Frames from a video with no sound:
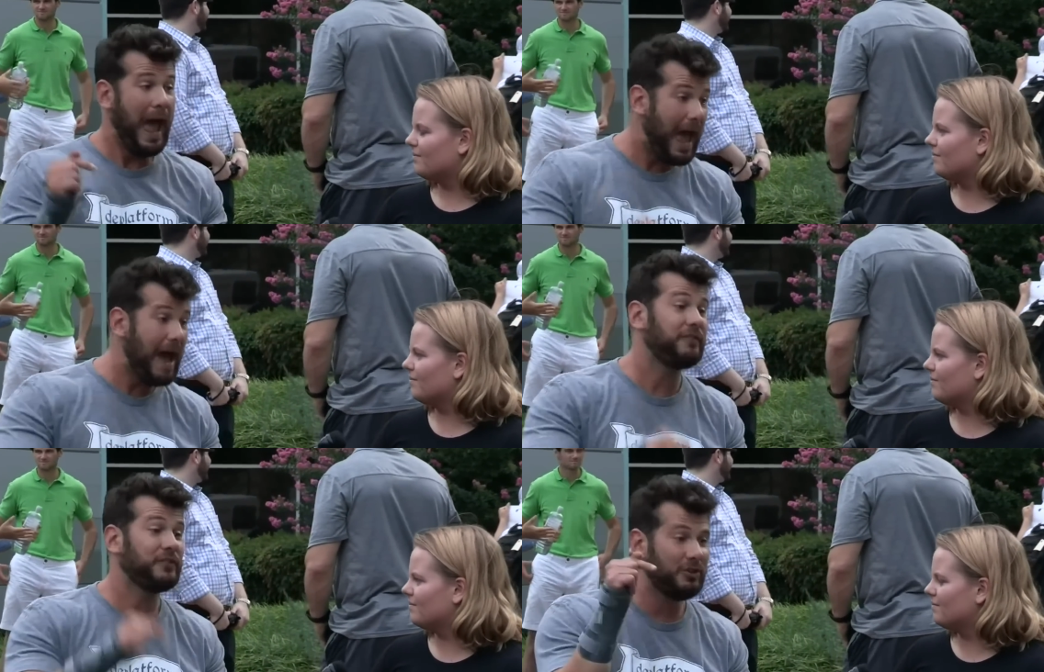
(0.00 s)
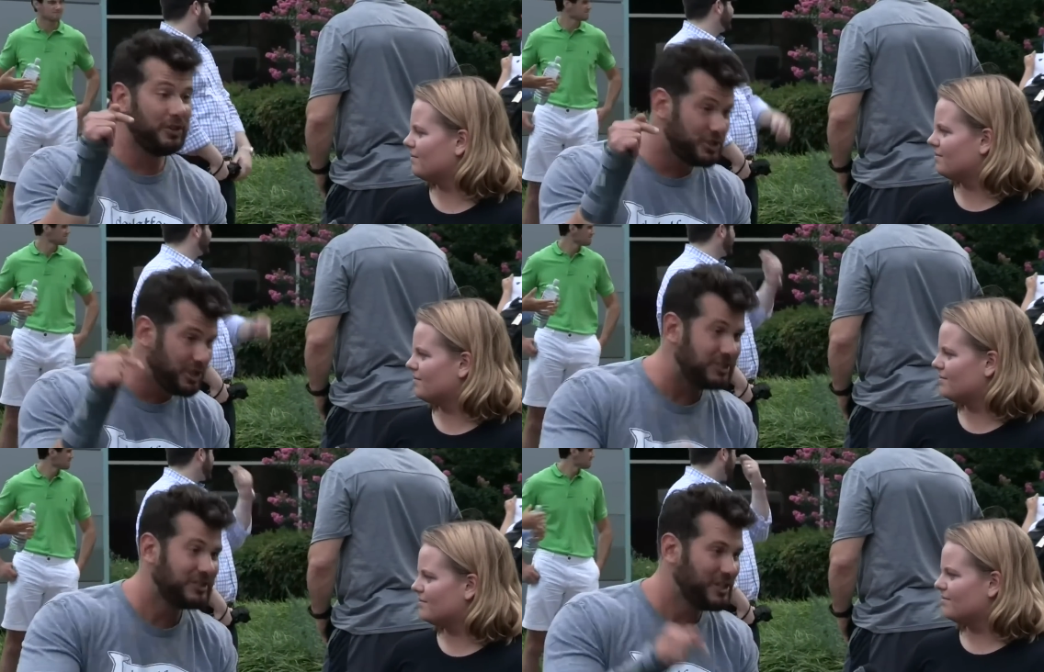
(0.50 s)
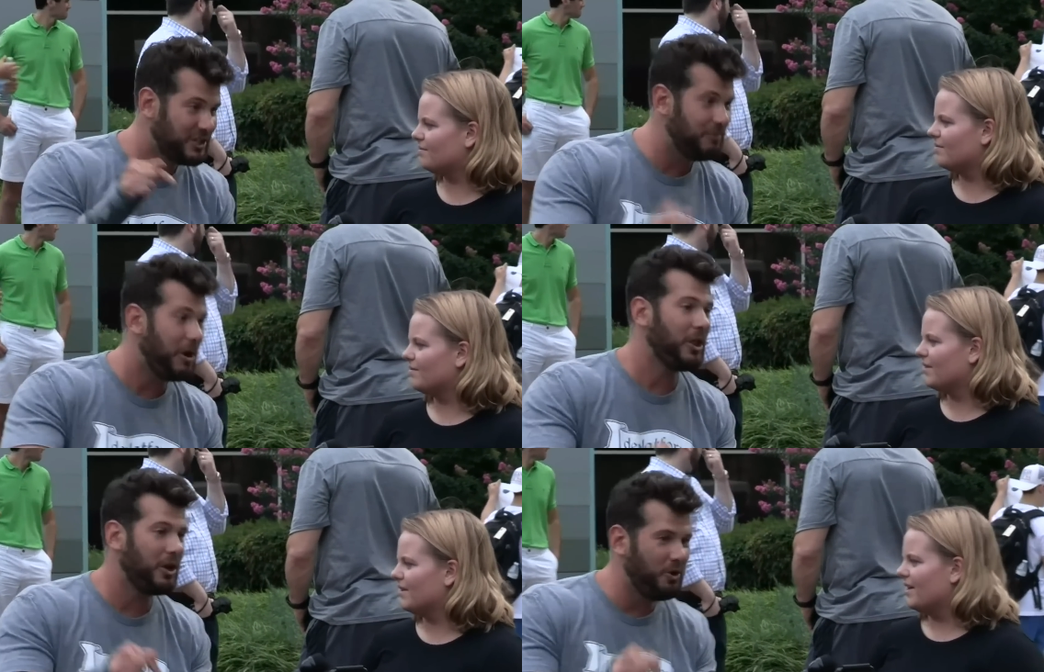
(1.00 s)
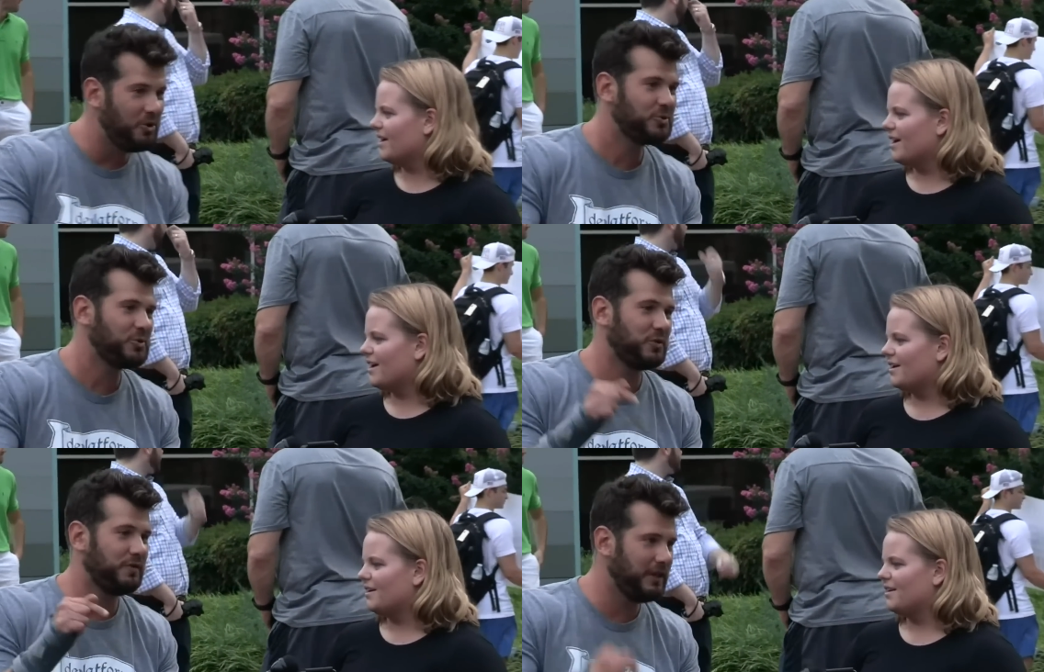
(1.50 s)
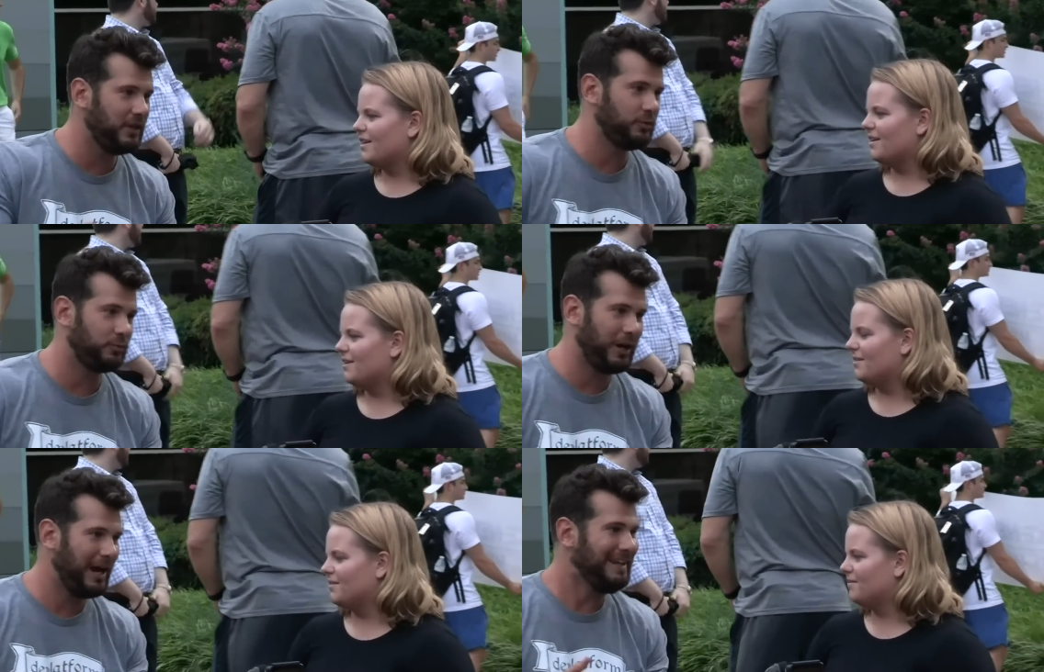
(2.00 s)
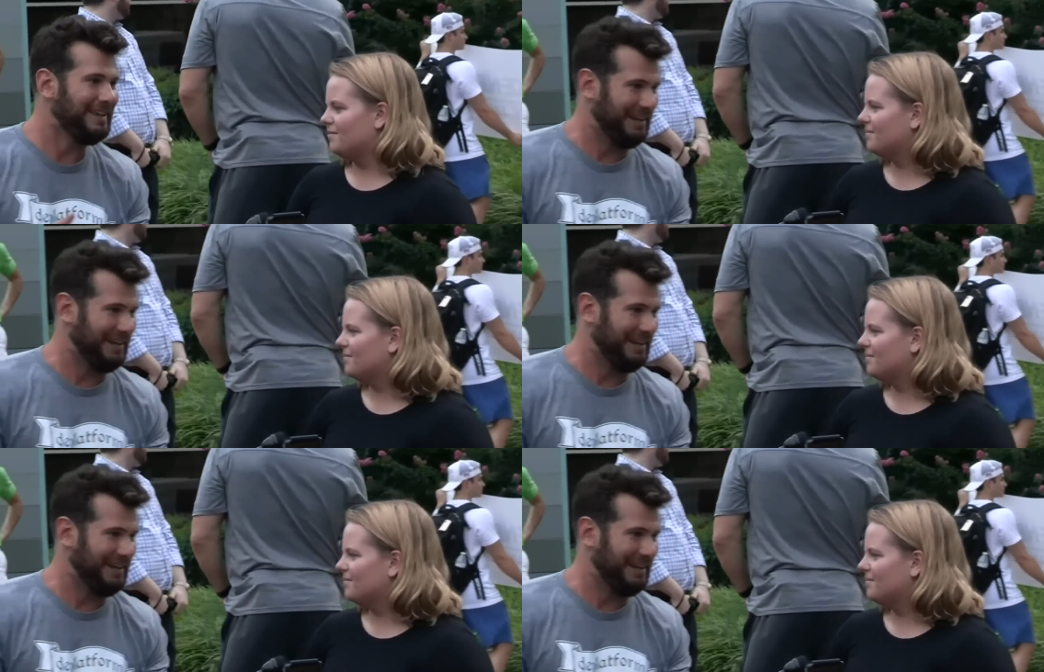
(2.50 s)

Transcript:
Speaker 1: After the Jussie Smollett hoax was revealed, Brian